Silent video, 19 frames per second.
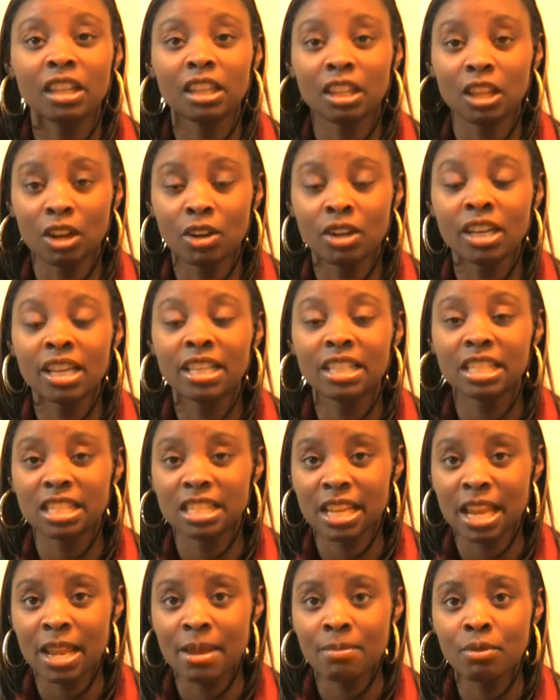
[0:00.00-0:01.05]
learning
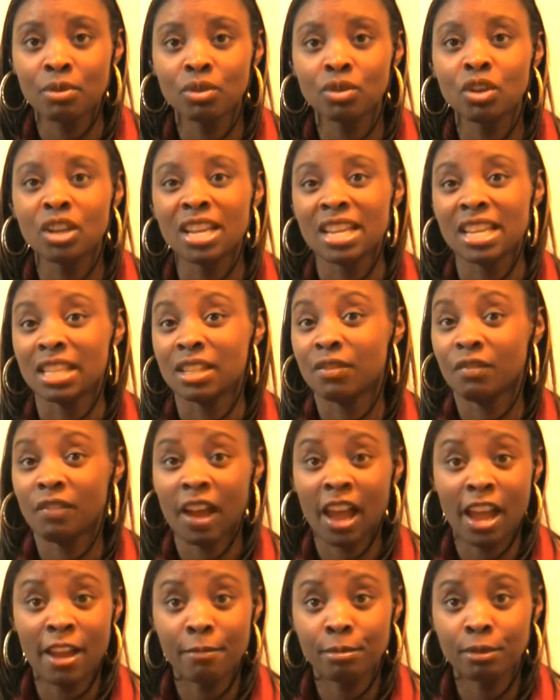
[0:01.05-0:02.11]
disabled is
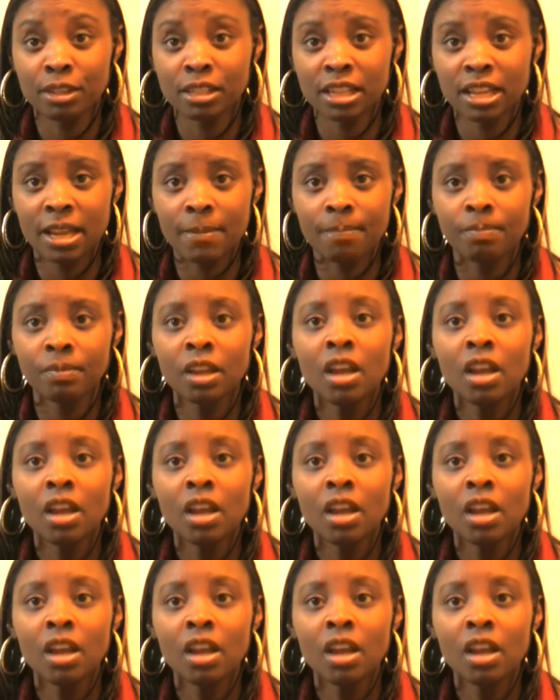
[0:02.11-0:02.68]
5%,